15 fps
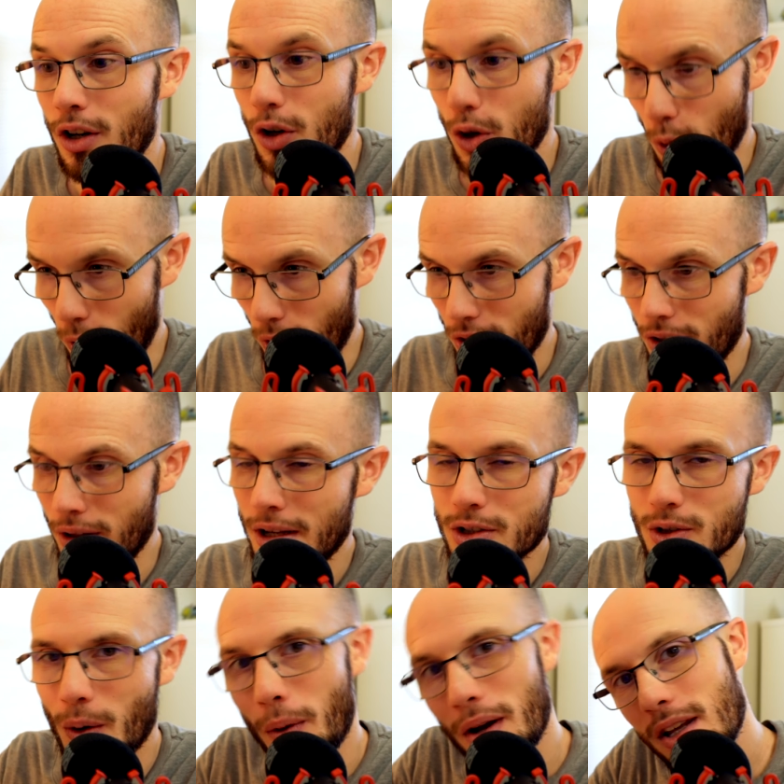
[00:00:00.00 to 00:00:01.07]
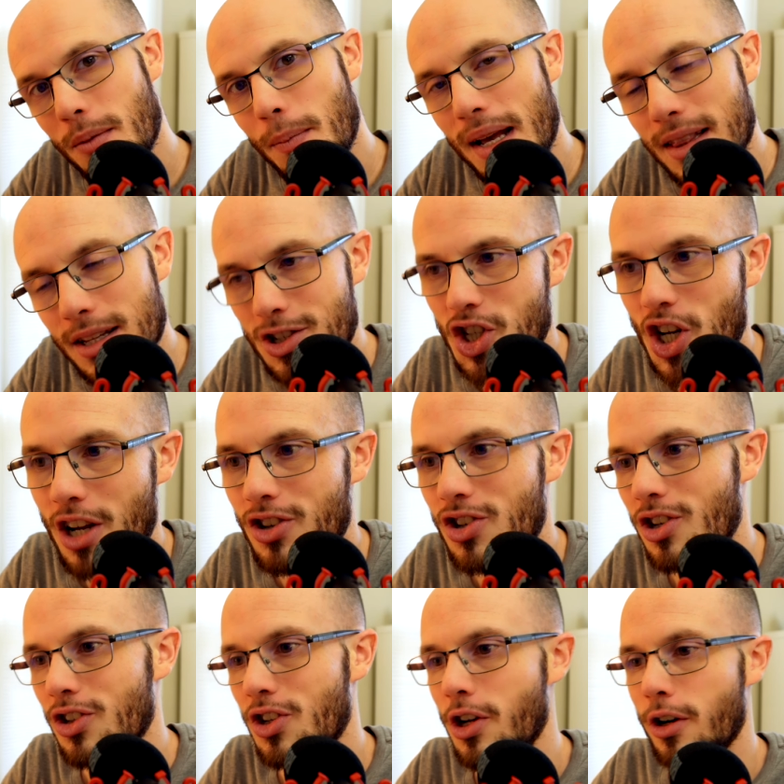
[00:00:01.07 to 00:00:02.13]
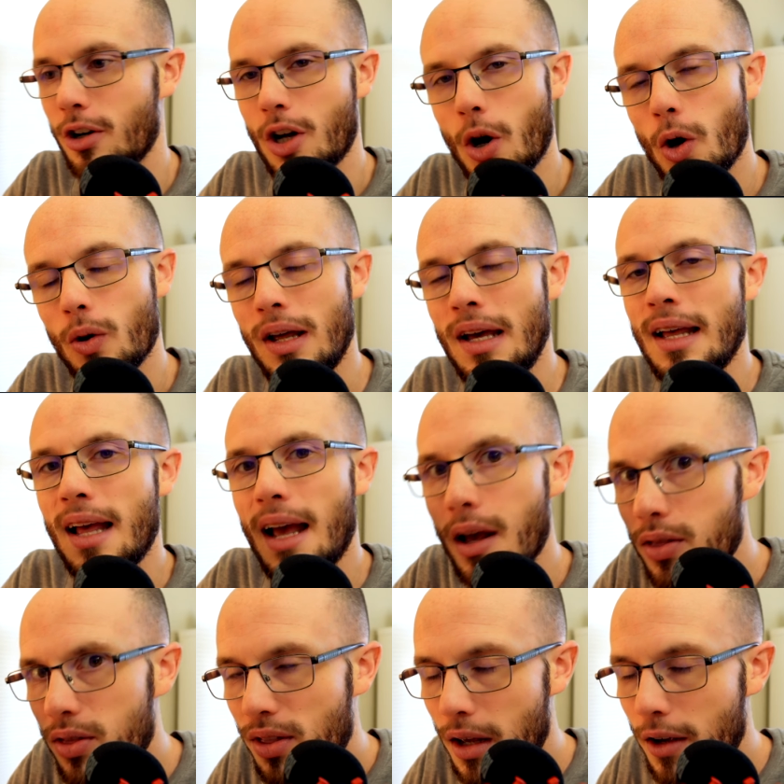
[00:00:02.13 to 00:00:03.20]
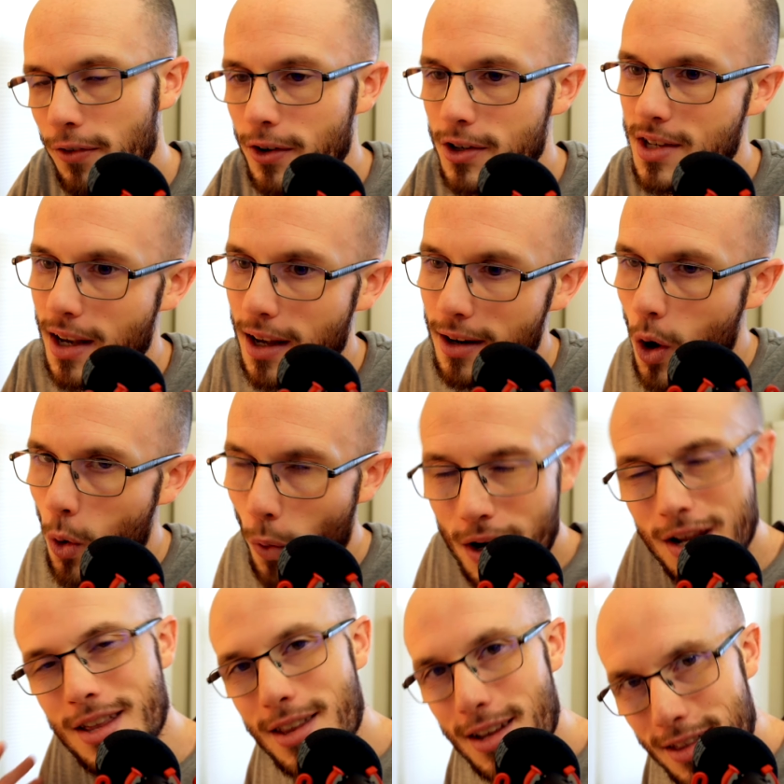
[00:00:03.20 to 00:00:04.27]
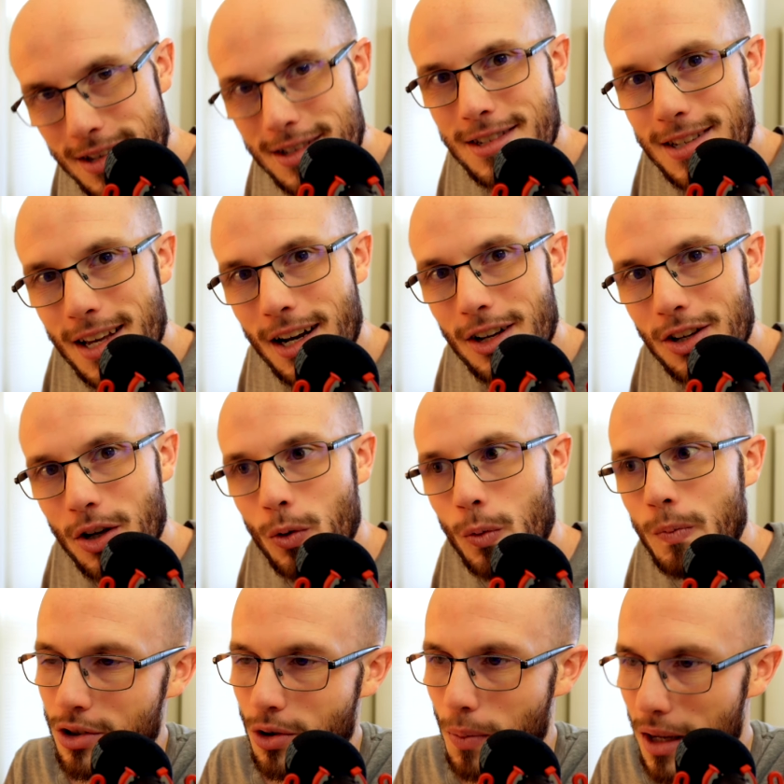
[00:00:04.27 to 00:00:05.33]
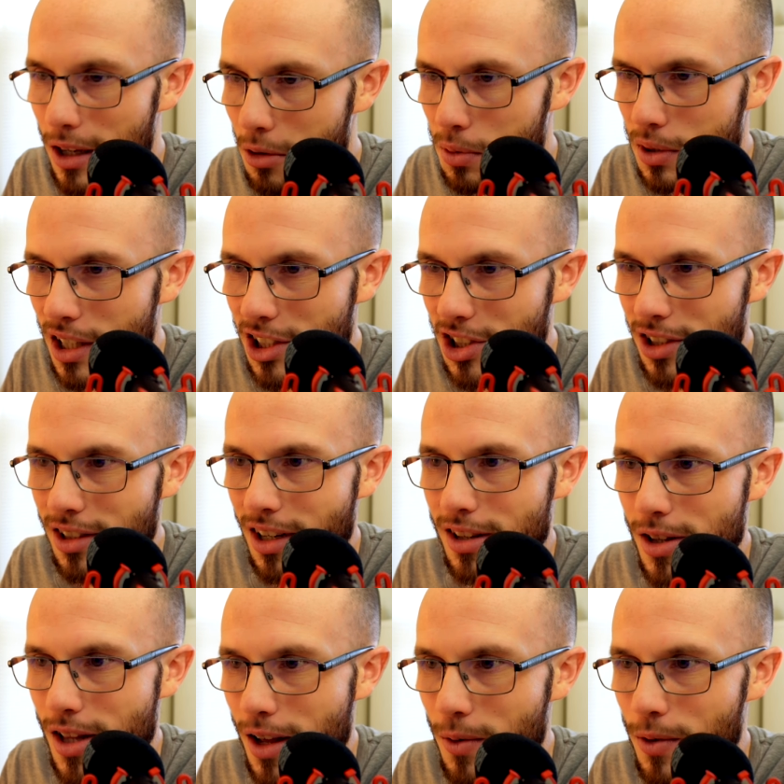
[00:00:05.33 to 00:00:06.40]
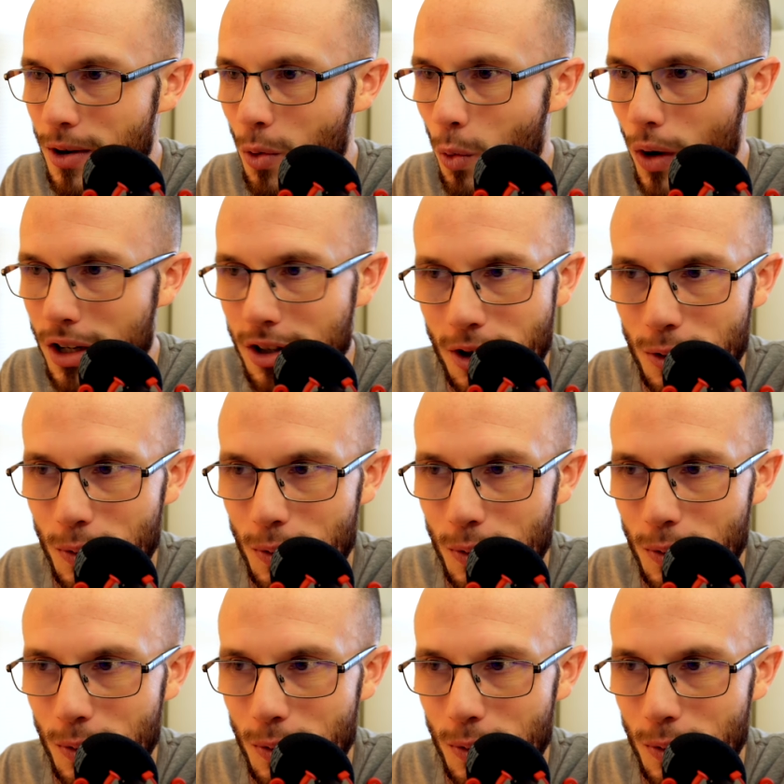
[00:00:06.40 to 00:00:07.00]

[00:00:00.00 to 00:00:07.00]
north. So I want you to make this change into your code and think for a second, what do you think this is going to do? So make your prediction, and then when you're